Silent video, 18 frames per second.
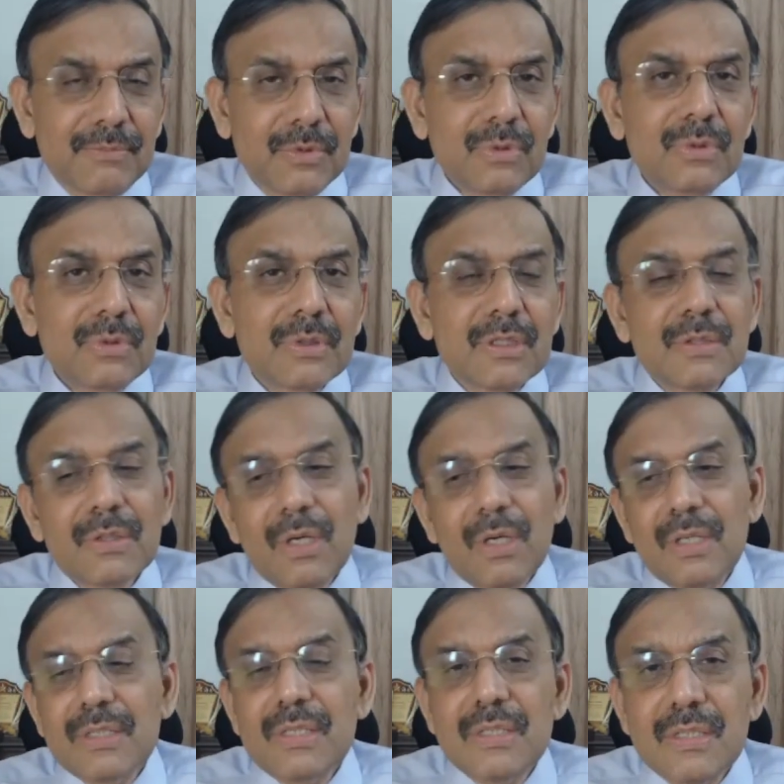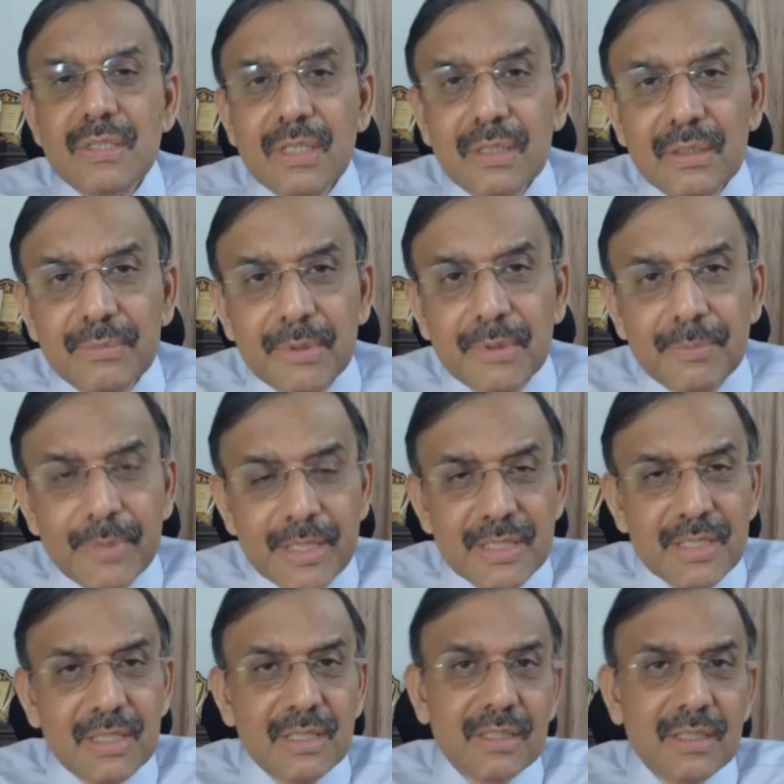This cholecystectomy
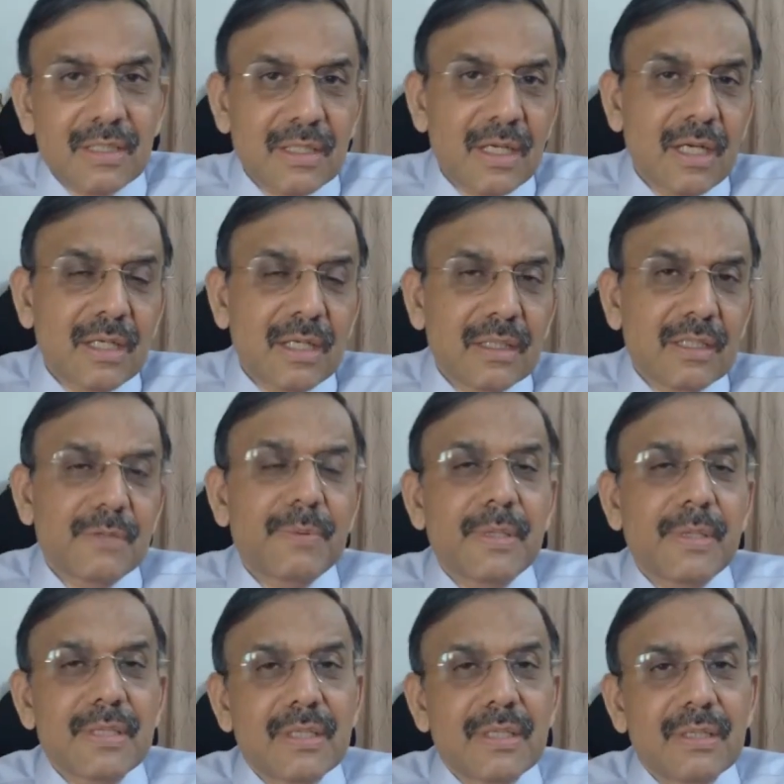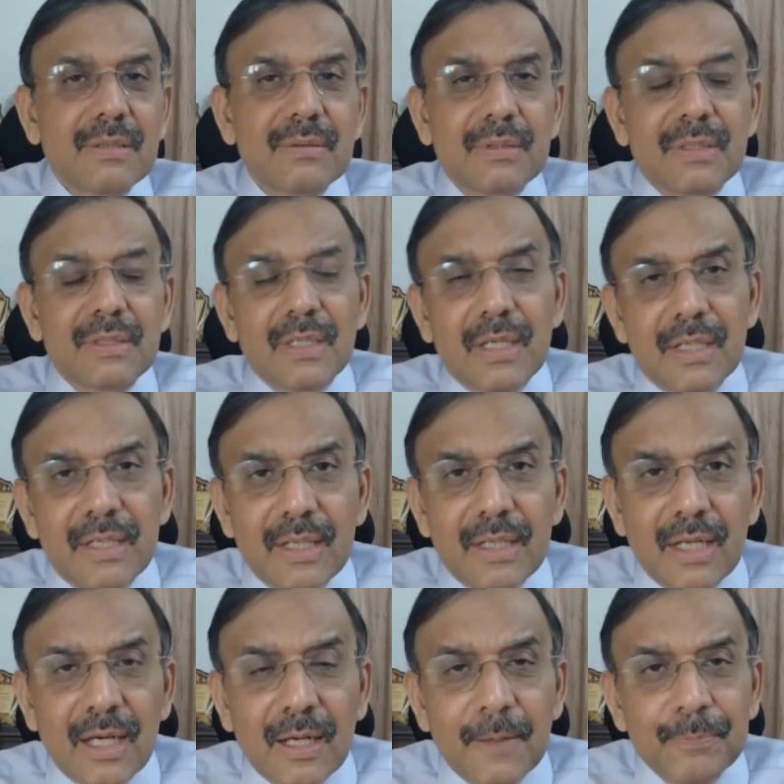patient, this patient with
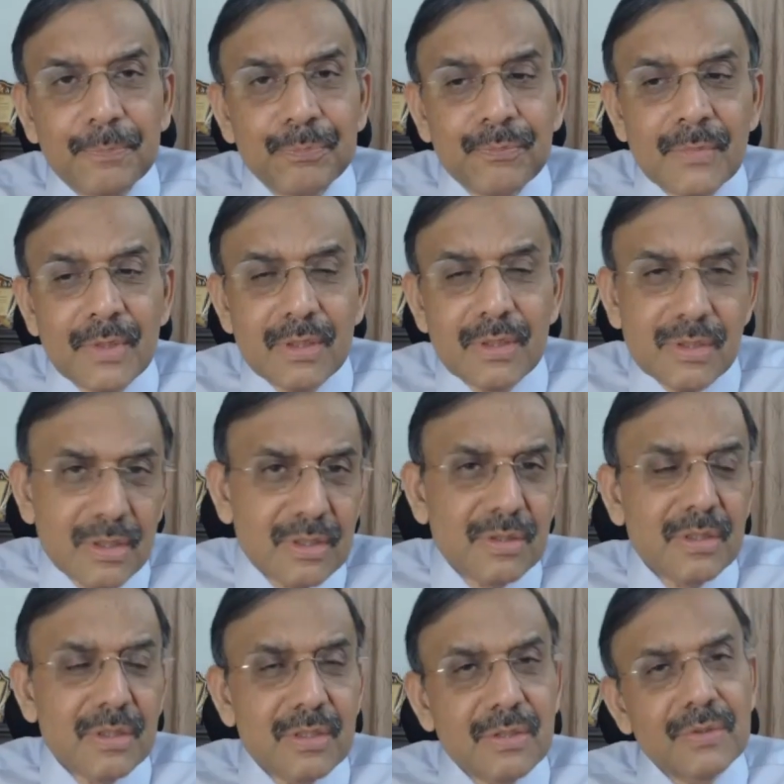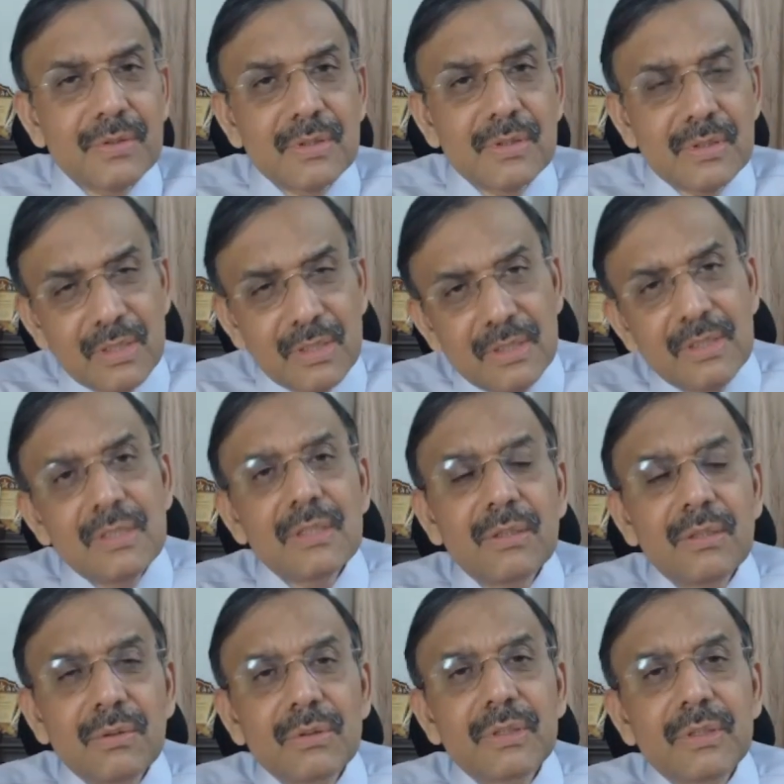hernia. It's still
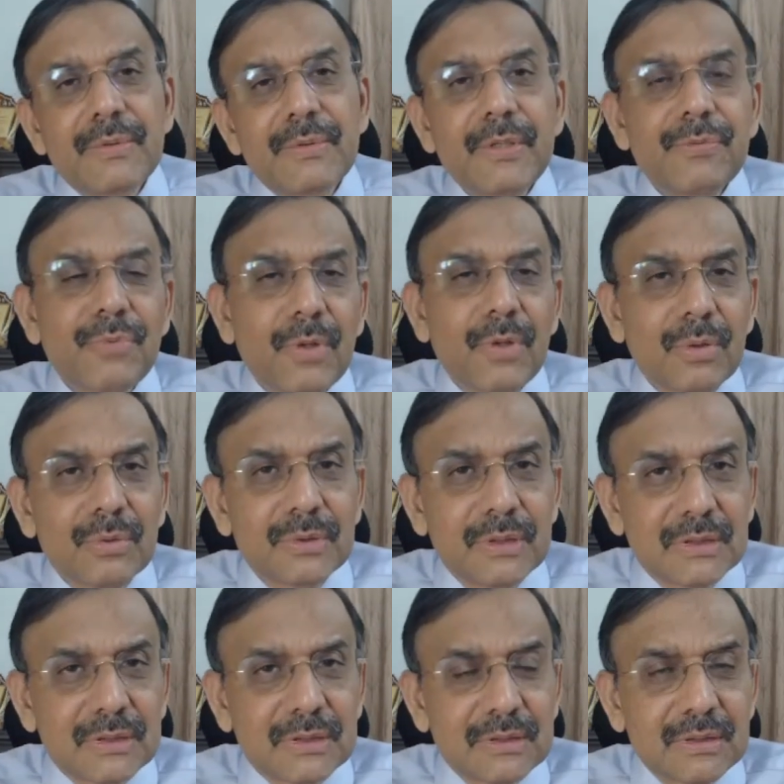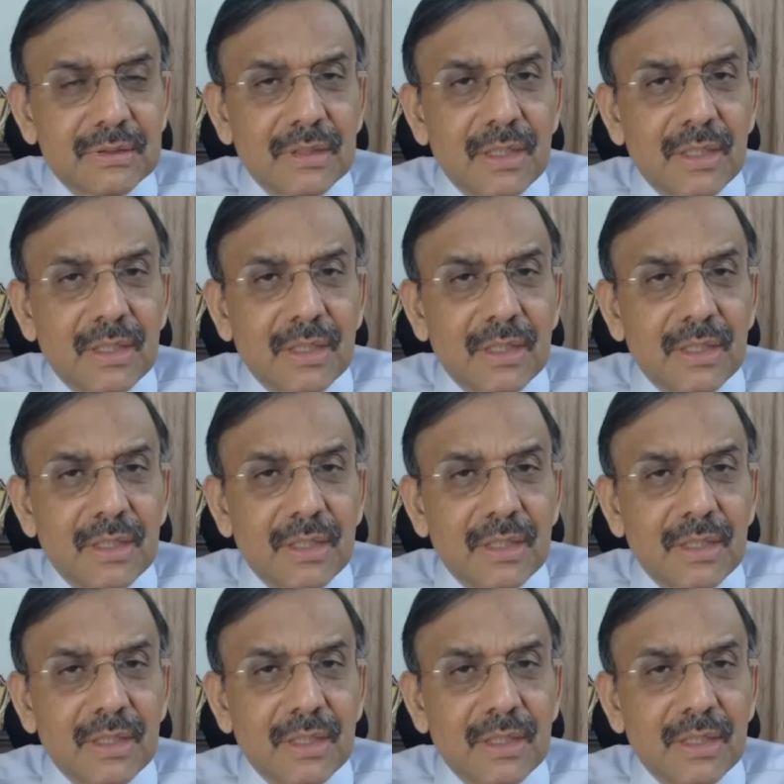we follow this.